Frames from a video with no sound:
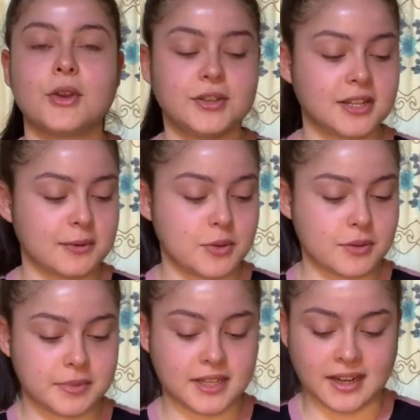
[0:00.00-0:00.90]
Because I'm
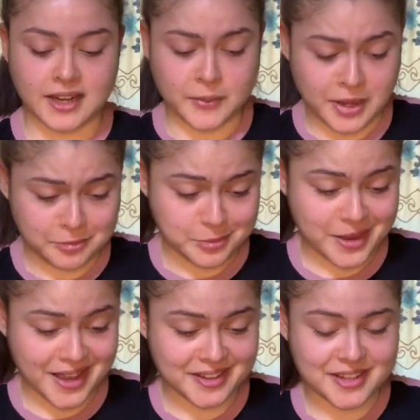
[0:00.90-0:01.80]
not particularly well
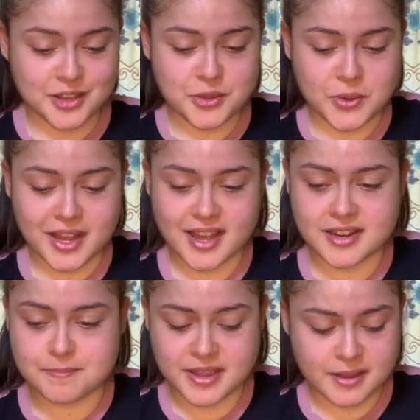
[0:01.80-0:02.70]
prepared and I thought I
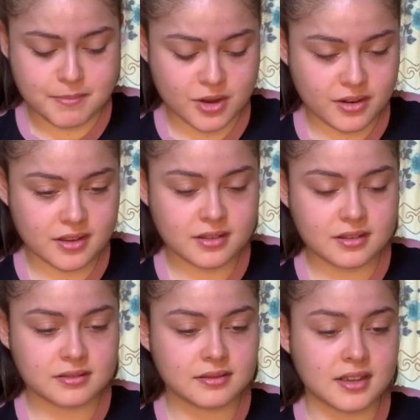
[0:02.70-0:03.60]
had a bigger mirror,
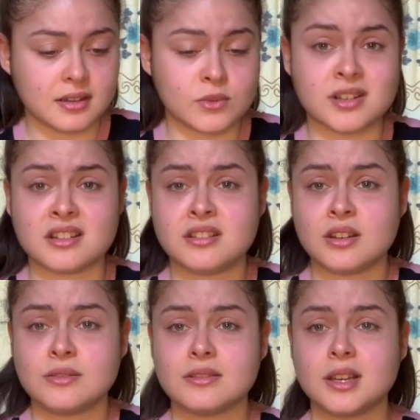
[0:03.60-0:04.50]
which I
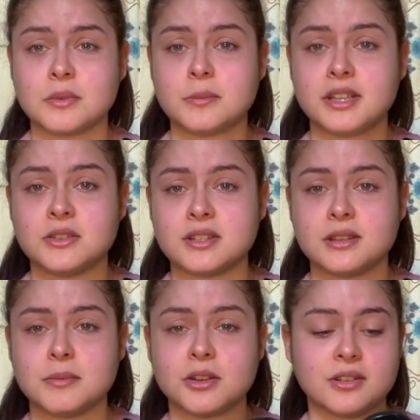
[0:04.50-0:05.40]
don't. I'm going to be using
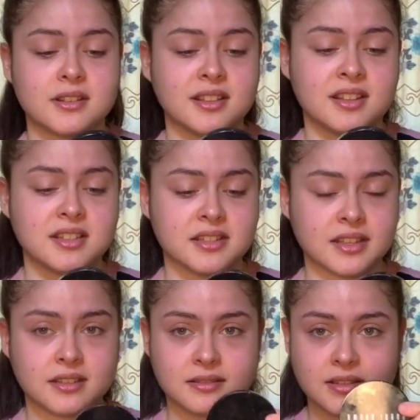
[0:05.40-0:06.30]
a mirror in this
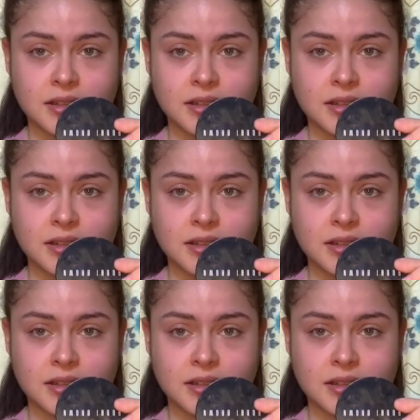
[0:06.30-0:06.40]
thing.